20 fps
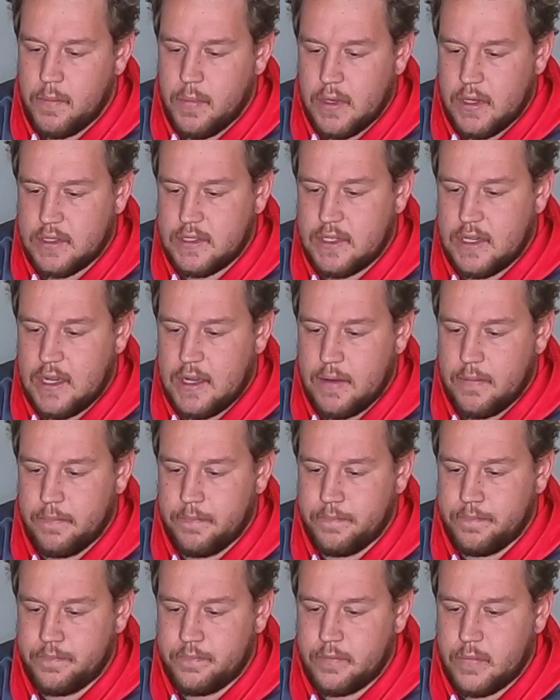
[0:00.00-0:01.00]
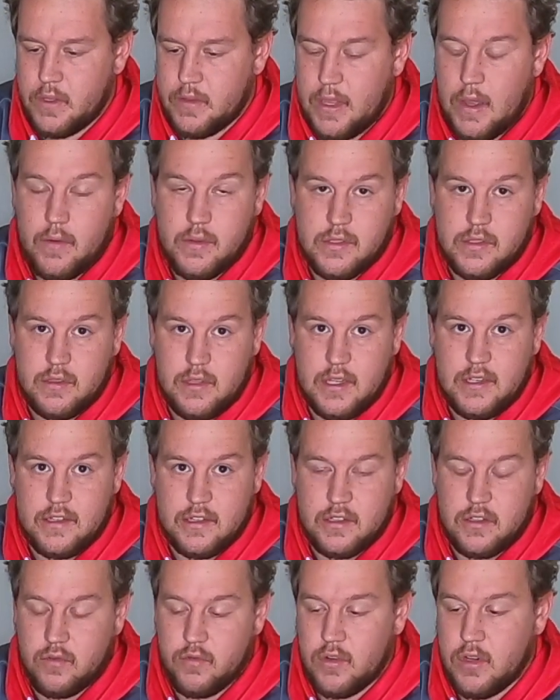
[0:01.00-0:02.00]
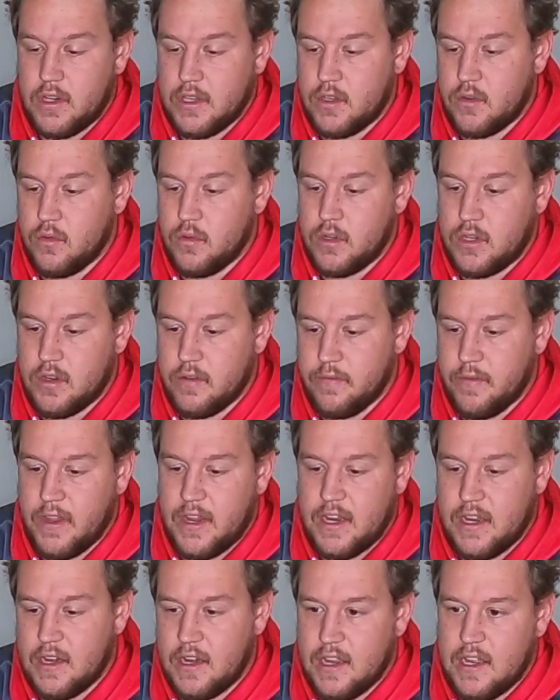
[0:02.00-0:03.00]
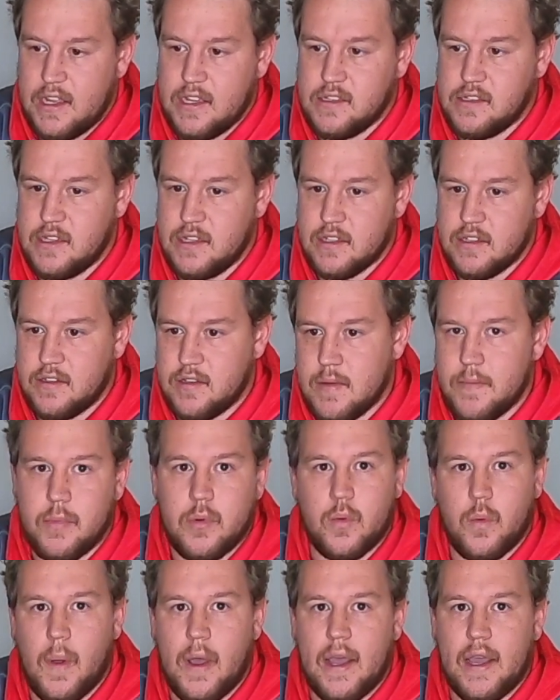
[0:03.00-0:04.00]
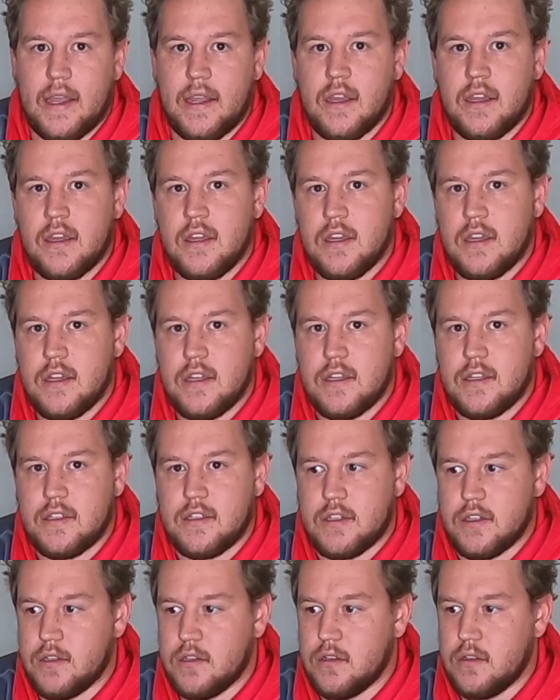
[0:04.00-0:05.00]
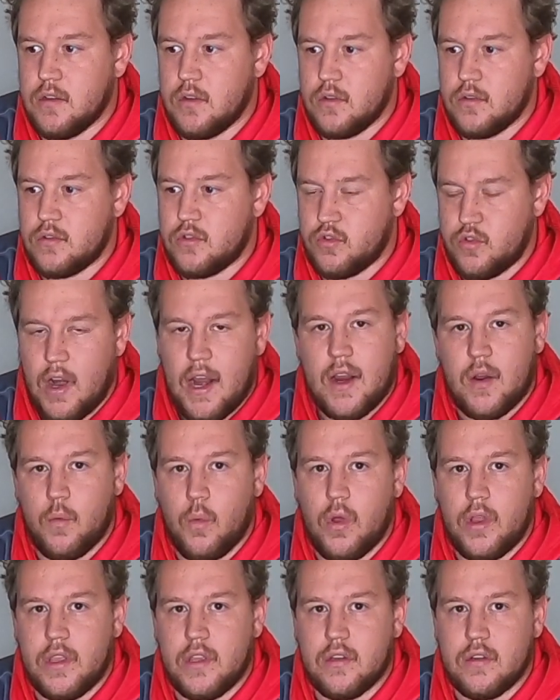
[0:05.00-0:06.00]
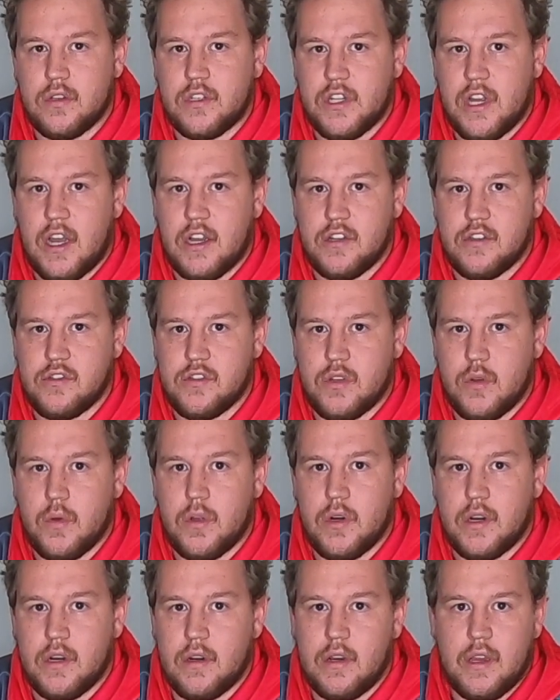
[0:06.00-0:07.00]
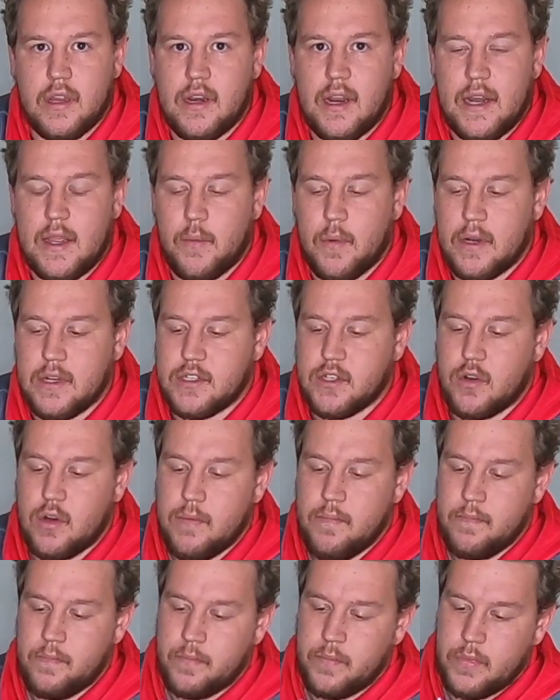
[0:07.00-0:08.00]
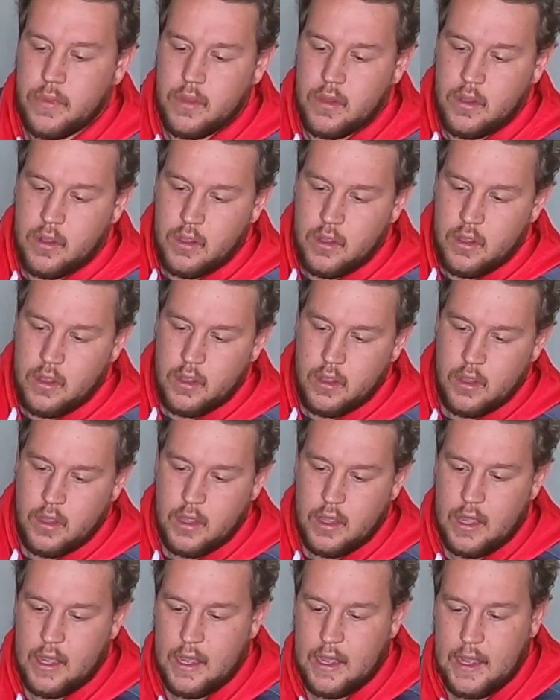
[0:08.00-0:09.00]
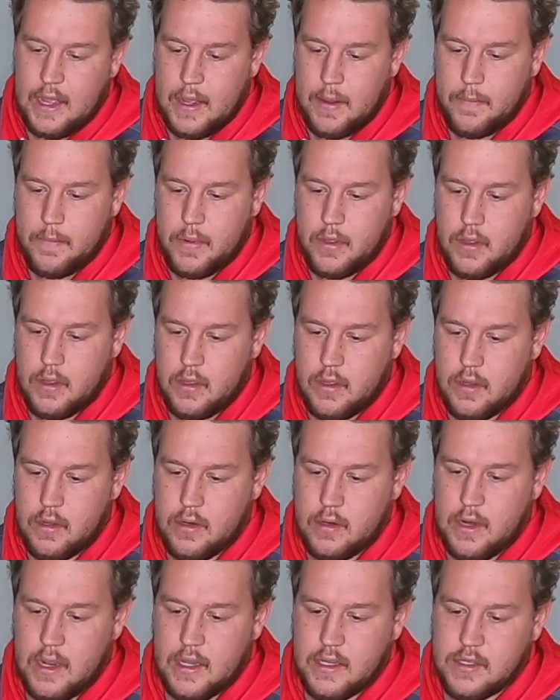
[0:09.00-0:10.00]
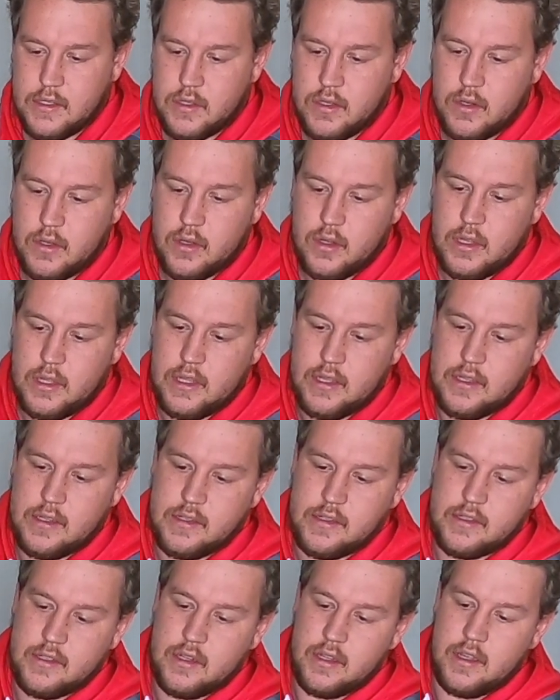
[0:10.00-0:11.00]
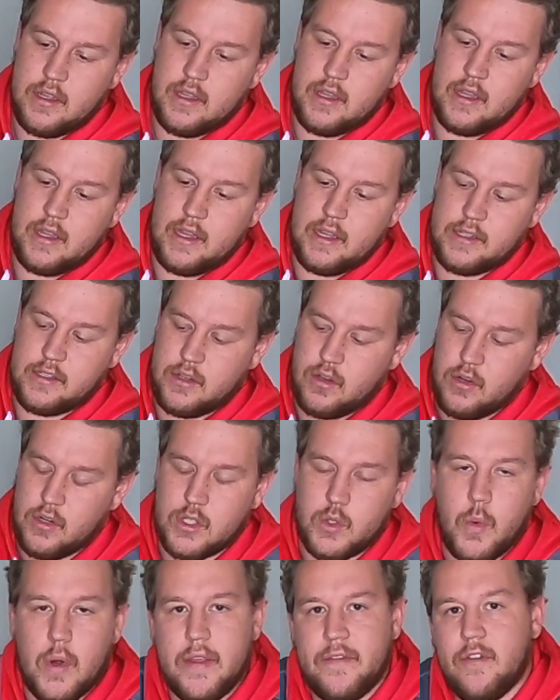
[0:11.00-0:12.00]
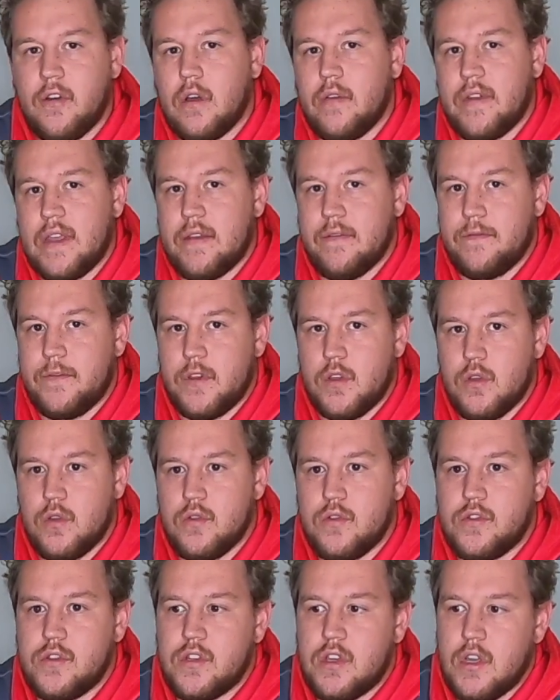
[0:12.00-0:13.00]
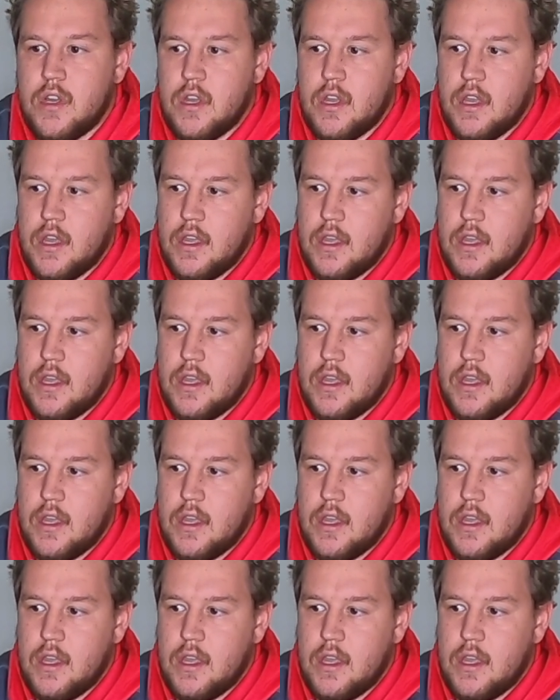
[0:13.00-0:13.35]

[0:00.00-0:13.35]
But um, that was that's just a really good, convenient, easy and simple way to track what your charger's doing at, at any one time. Um, next is, it's got a twenty-five amp fuse.